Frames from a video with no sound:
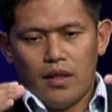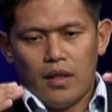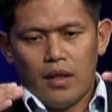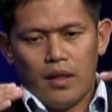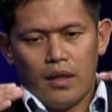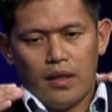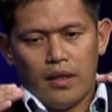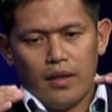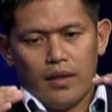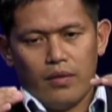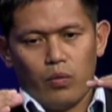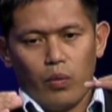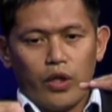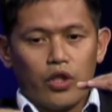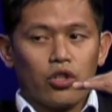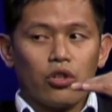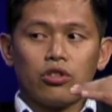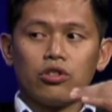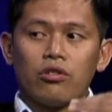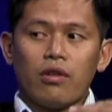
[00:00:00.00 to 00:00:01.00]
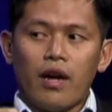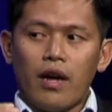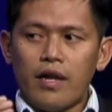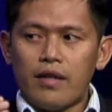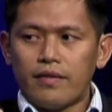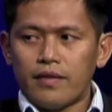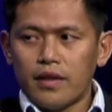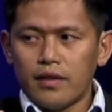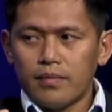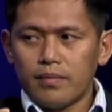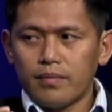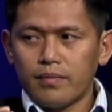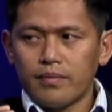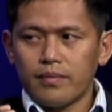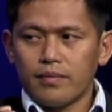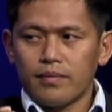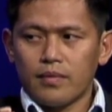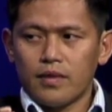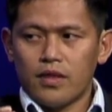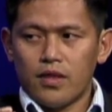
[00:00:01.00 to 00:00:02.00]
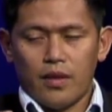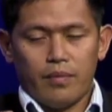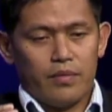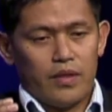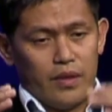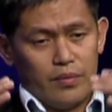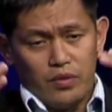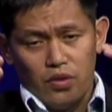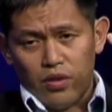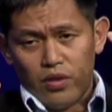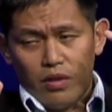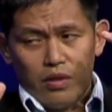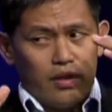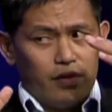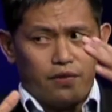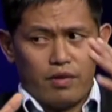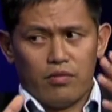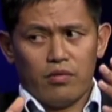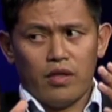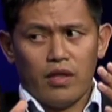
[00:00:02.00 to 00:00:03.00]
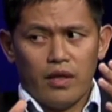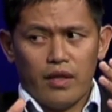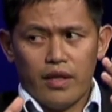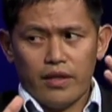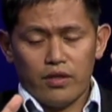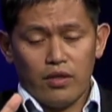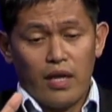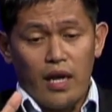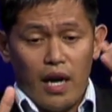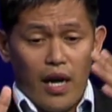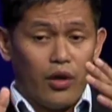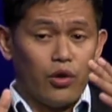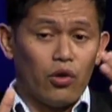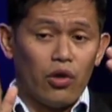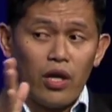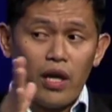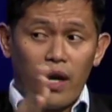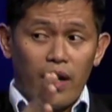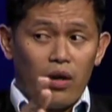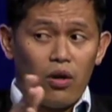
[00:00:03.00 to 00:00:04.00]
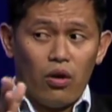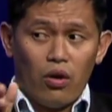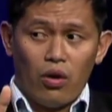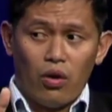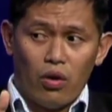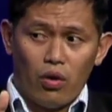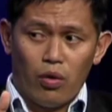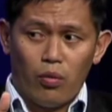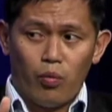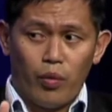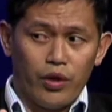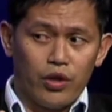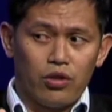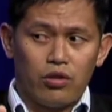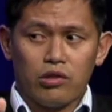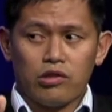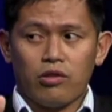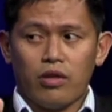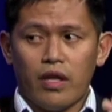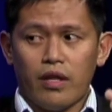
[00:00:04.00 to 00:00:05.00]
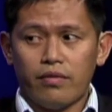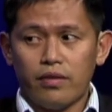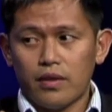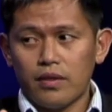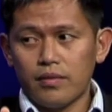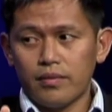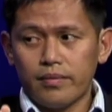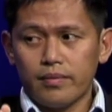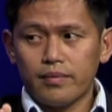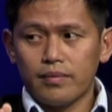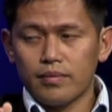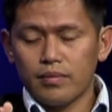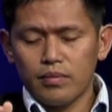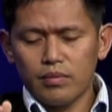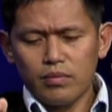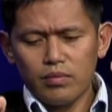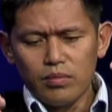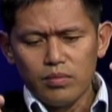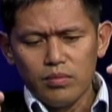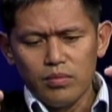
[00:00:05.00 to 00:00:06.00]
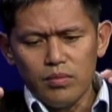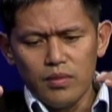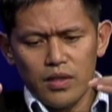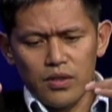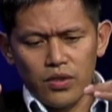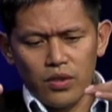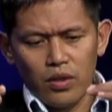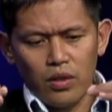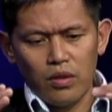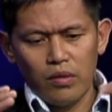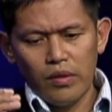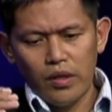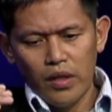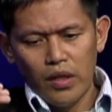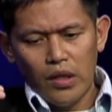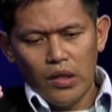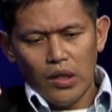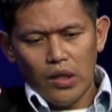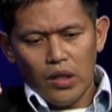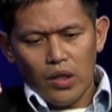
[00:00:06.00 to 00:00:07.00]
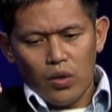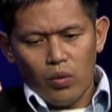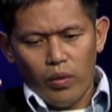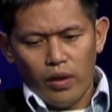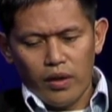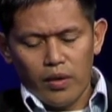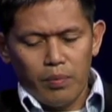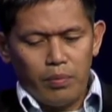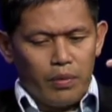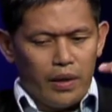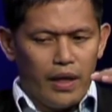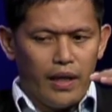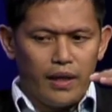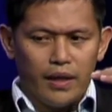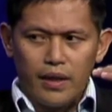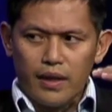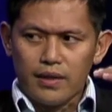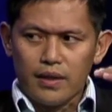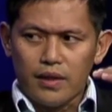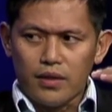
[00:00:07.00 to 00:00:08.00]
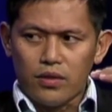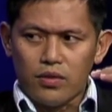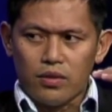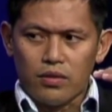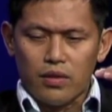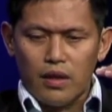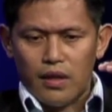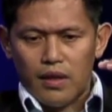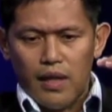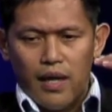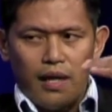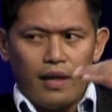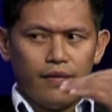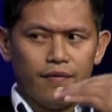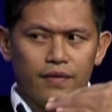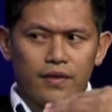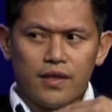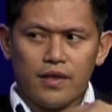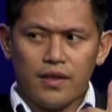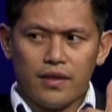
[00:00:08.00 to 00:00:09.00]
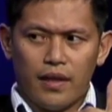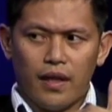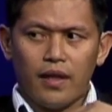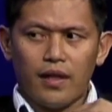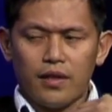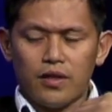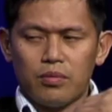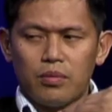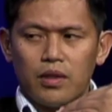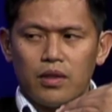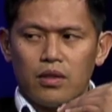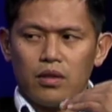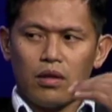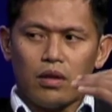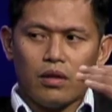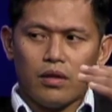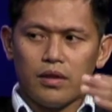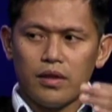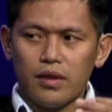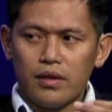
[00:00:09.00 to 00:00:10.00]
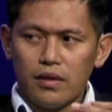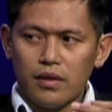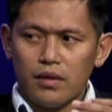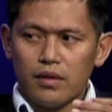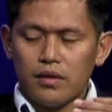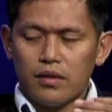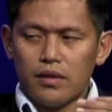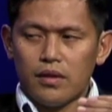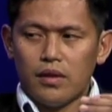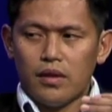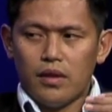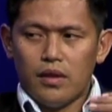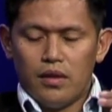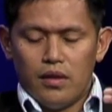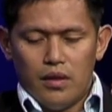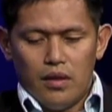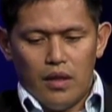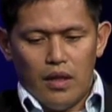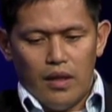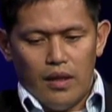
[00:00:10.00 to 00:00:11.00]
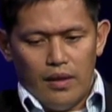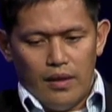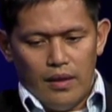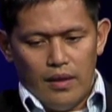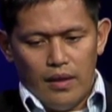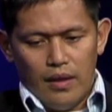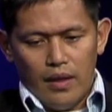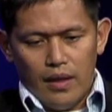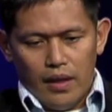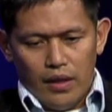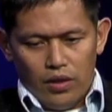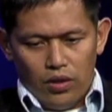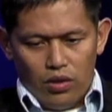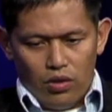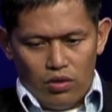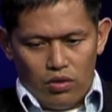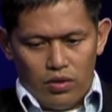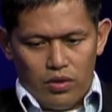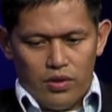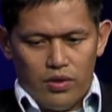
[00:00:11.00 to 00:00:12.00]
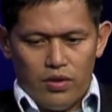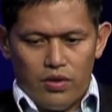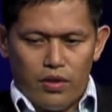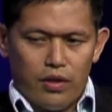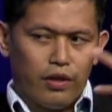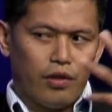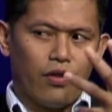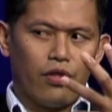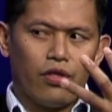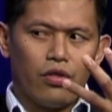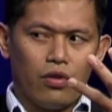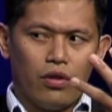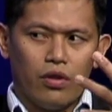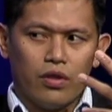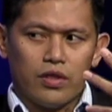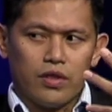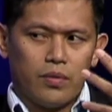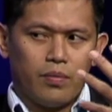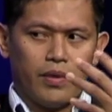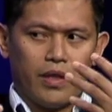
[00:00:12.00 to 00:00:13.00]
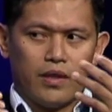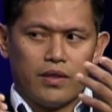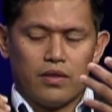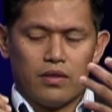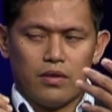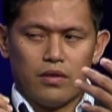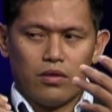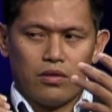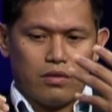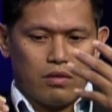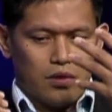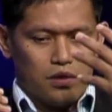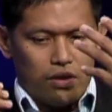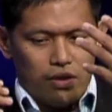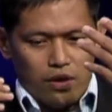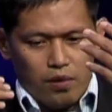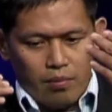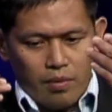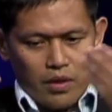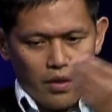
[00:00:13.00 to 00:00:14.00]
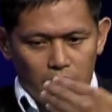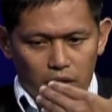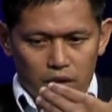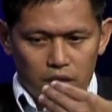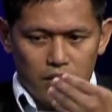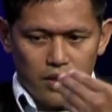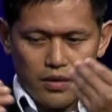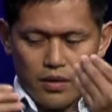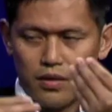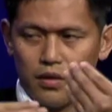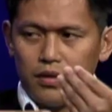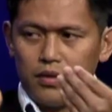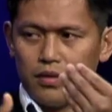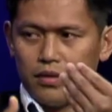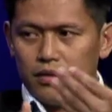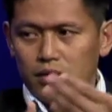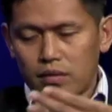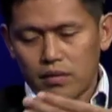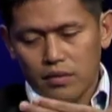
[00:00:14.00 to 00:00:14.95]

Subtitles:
When you're driving, sometimes you don't even realize on how you got home when you're driving. So when the brain gets into an alpha state, as we call it, and then your certain thoughts based on your subconscious,